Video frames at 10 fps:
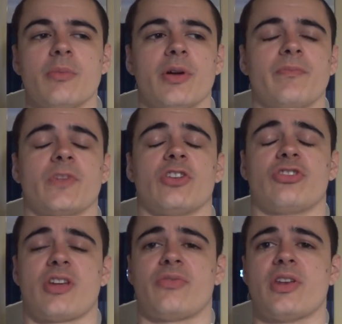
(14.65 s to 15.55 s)
But a
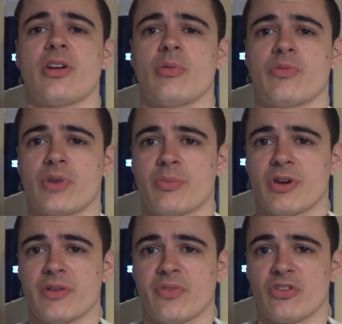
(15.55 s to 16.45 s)
safety note with
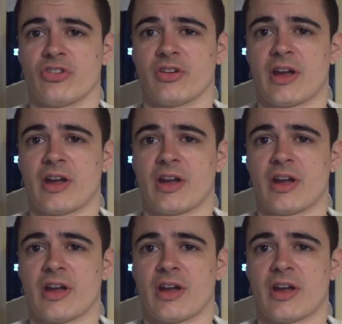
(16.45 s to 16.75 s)
rebreathers.